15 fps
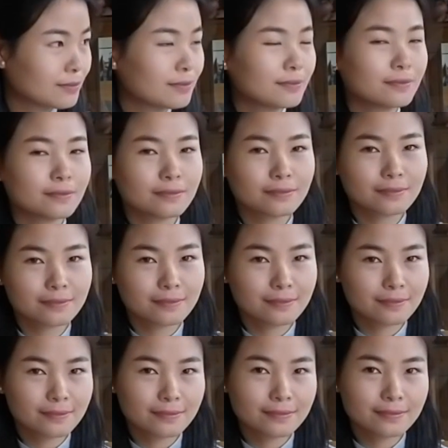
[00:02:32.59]

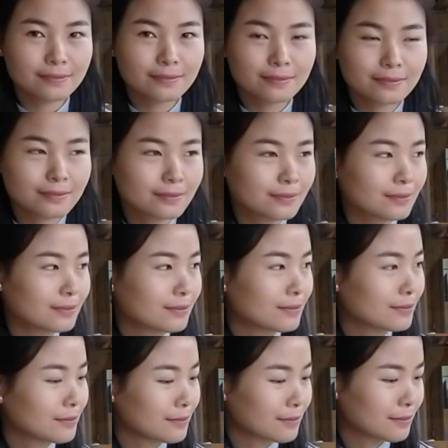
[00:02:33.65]

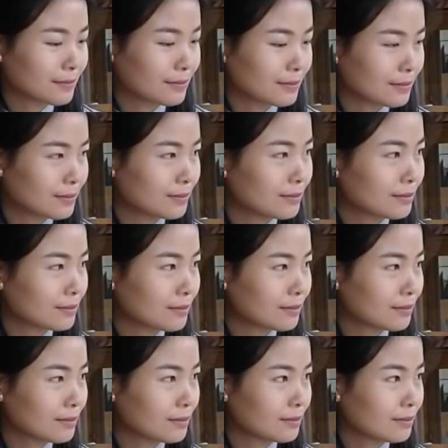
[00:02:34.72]

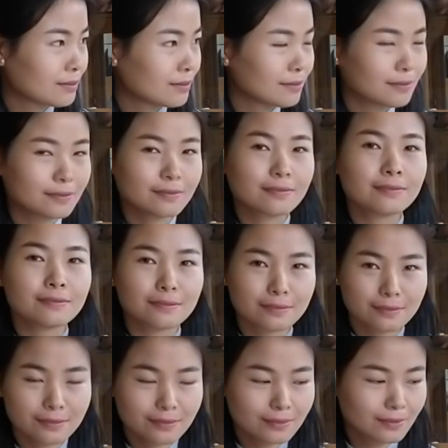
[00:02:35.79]

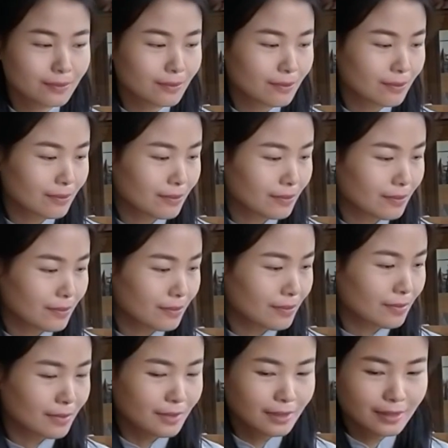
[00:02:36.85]

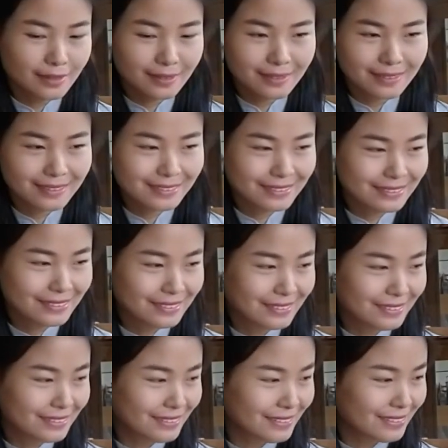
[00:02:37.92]

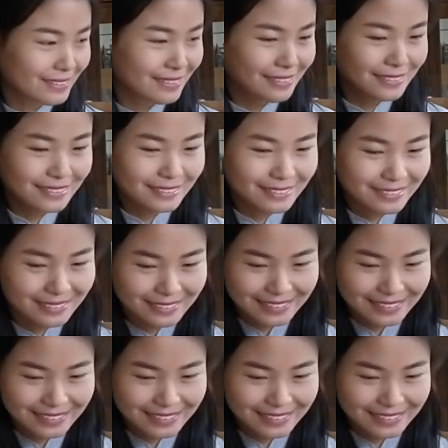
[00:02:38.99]
(silent)